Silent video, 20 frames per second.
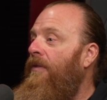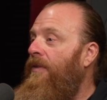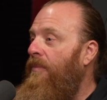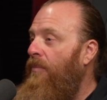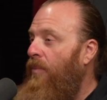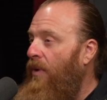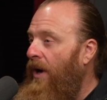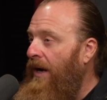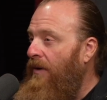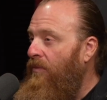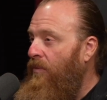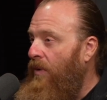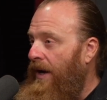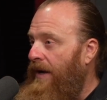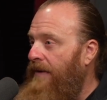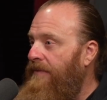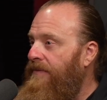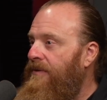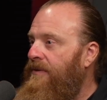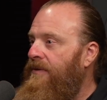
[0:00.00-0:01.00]
on the
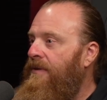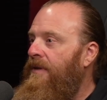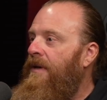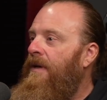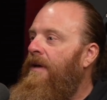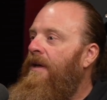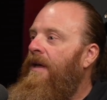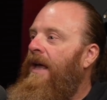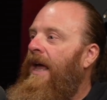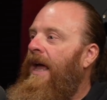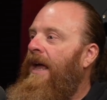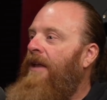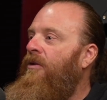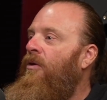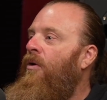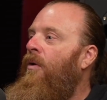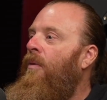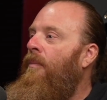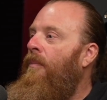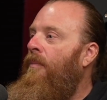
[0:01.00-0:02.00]
brainwaves
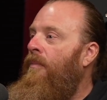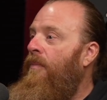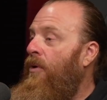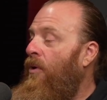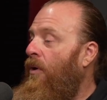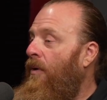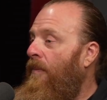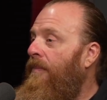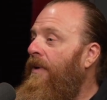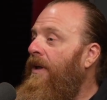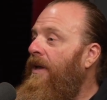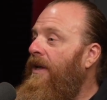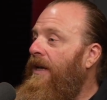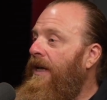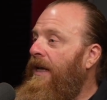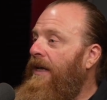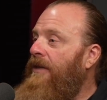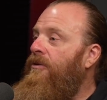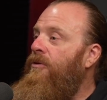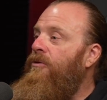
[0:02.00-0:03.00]
and your
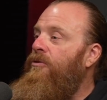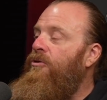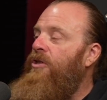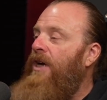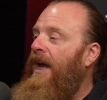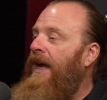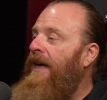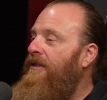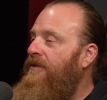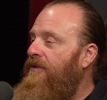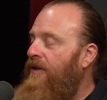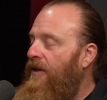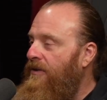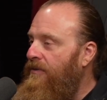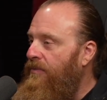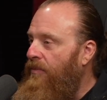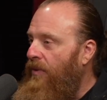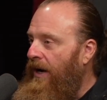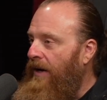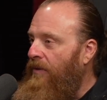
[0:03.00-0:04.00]
ability to change
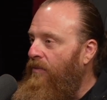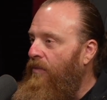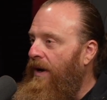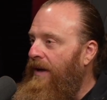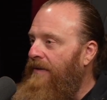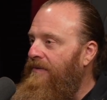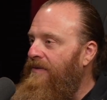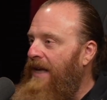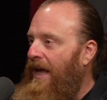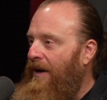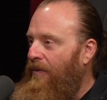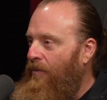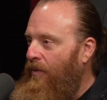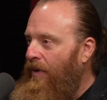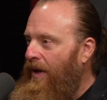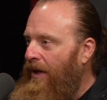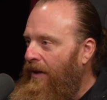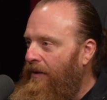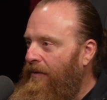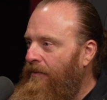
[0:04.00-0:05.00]
those brainwaves at
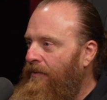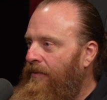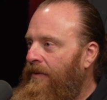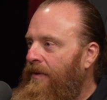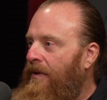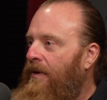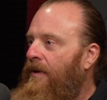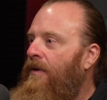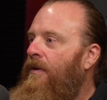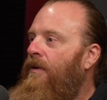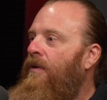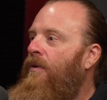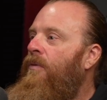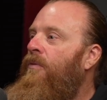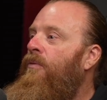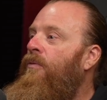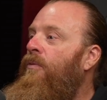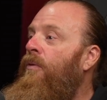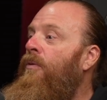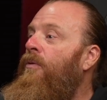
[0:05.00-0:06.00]
will
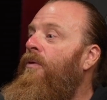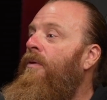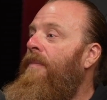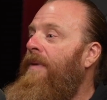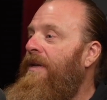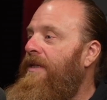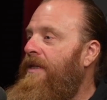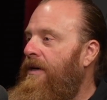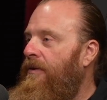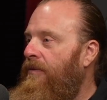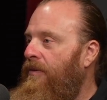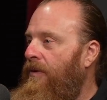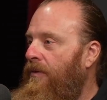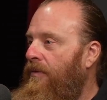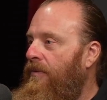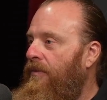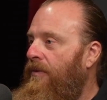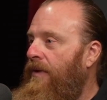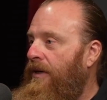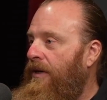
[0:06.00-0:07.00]
through the
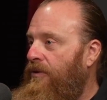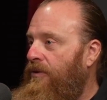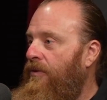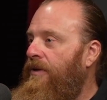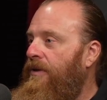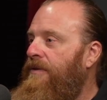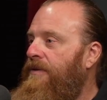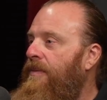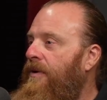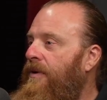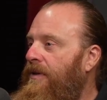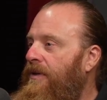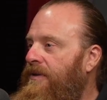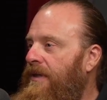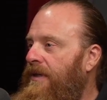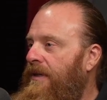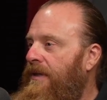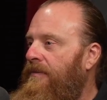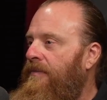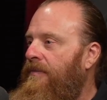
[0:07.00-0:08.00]
material that you're
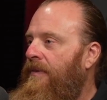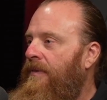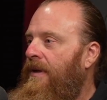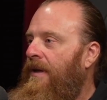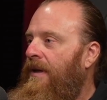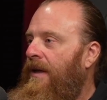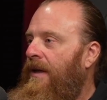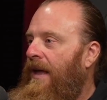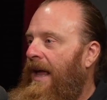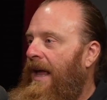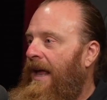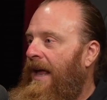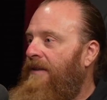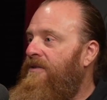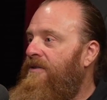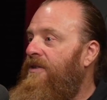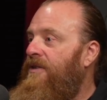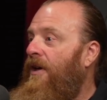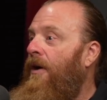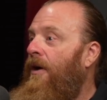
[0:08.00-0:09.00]
experiencing.
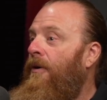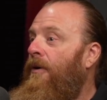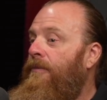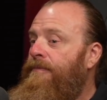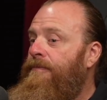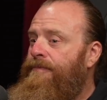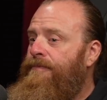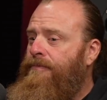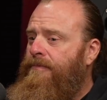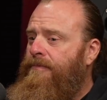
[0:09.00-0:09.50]
And so